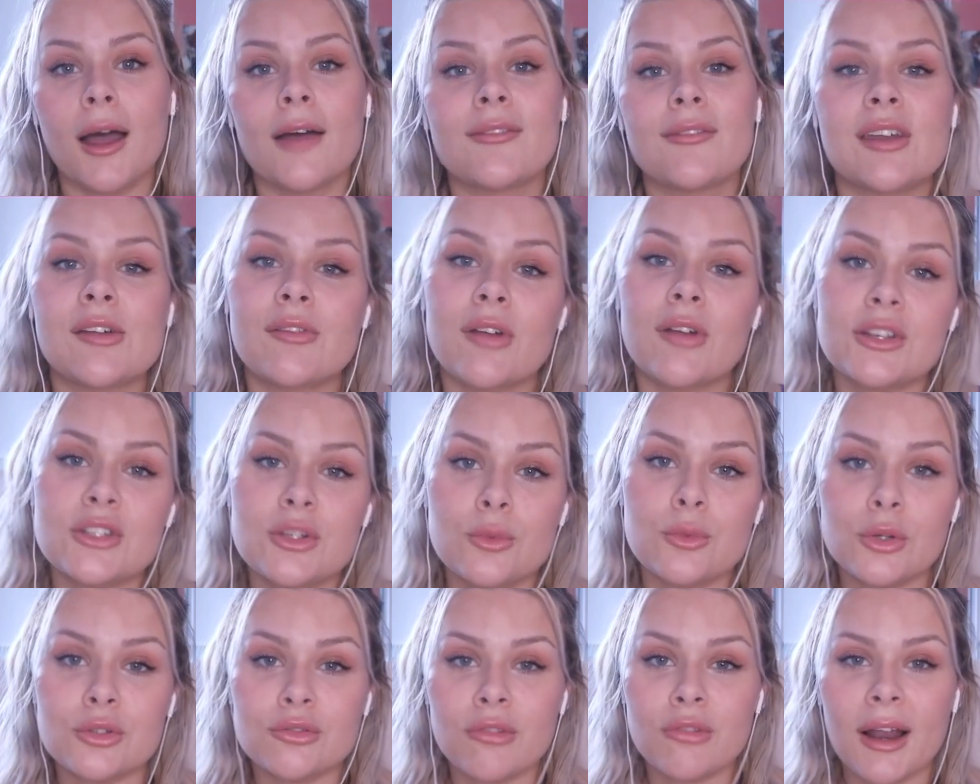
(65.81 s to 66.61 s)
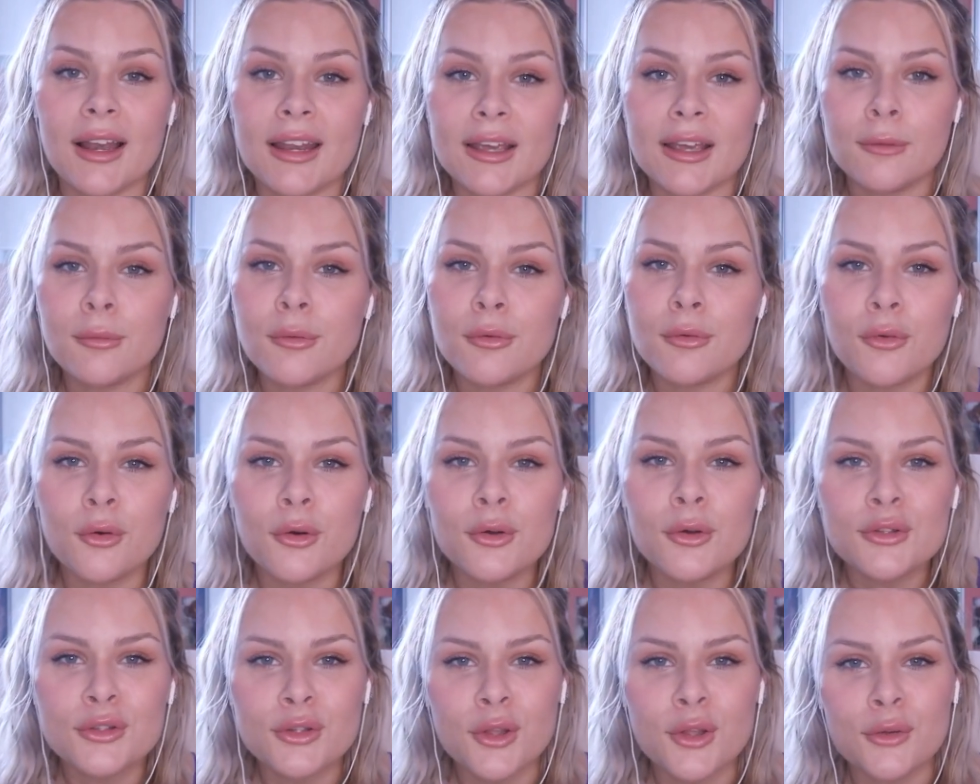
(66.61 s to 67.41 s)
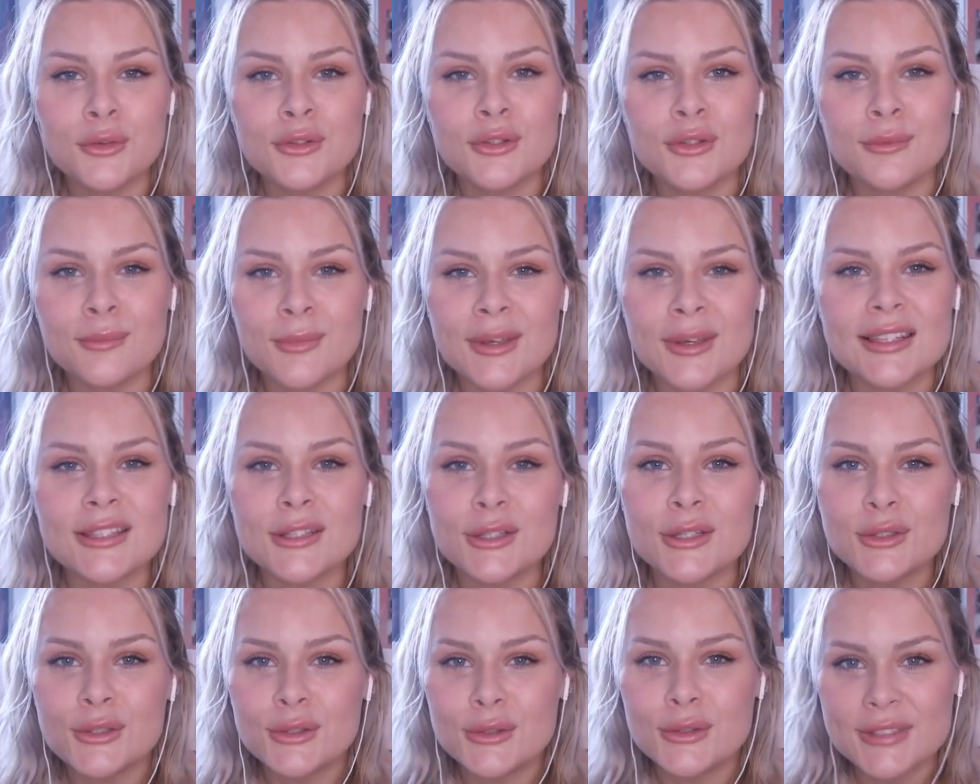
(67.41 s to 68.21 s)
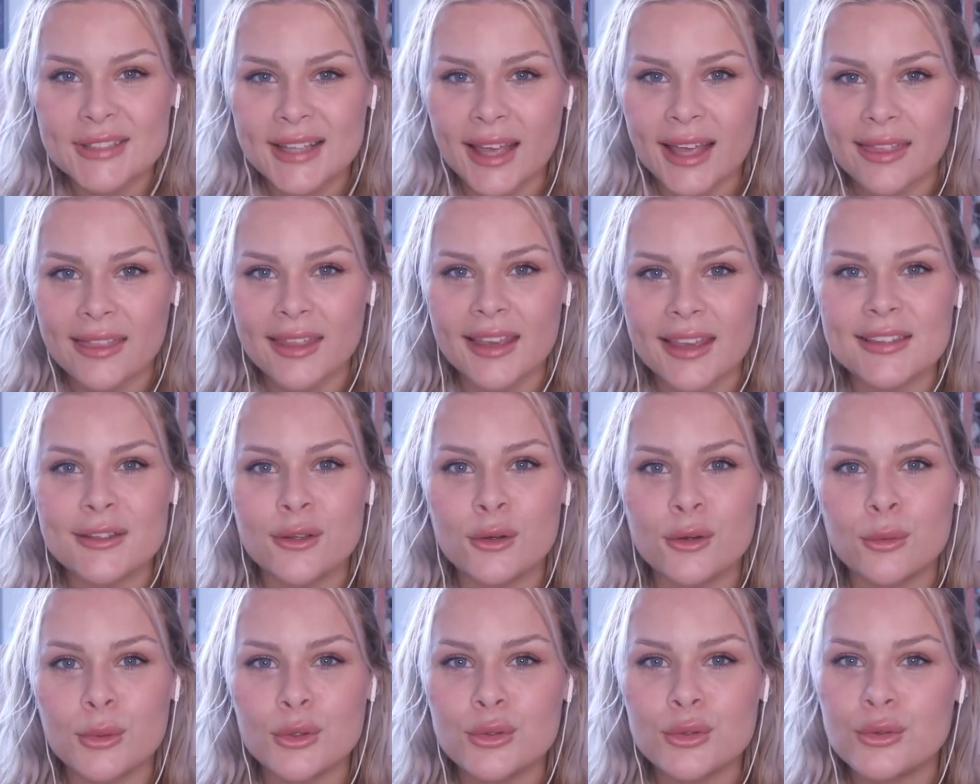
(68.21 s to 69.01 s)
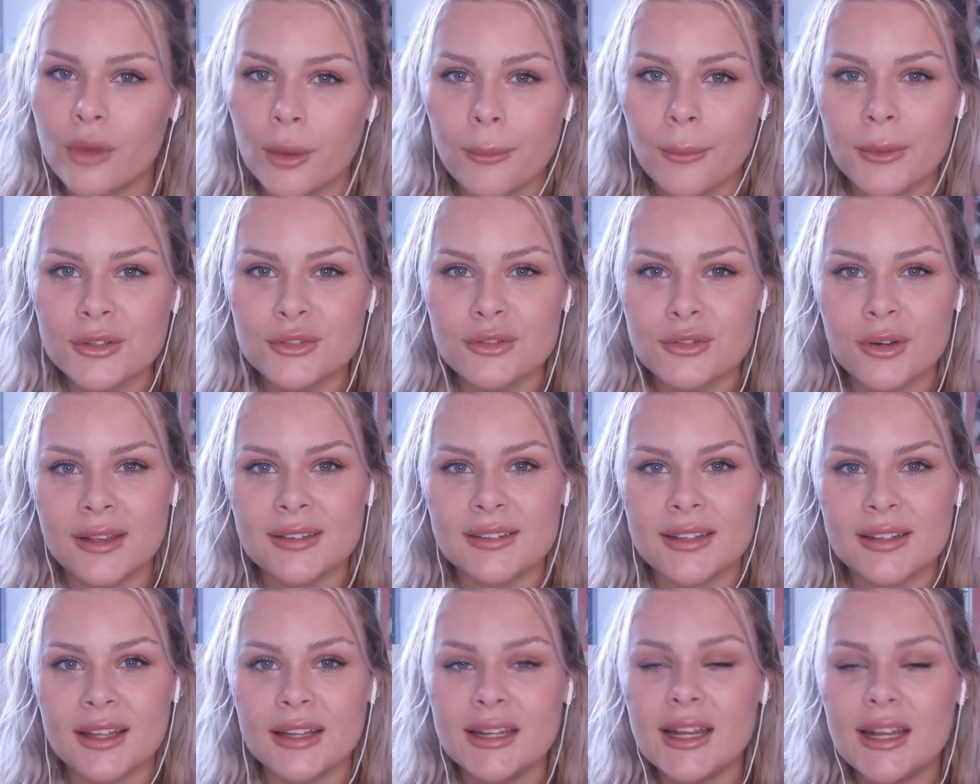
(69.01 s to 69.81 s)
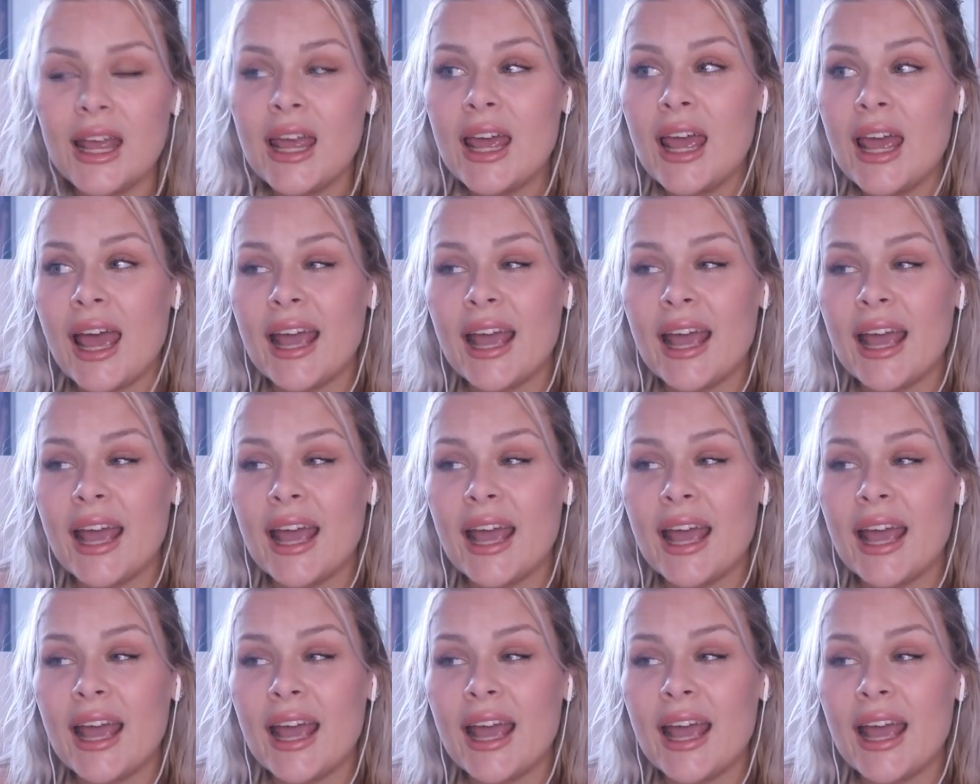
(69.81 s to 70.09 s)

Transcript: I've never actually watched rallying before, so to mix the two together is going to be so interesting.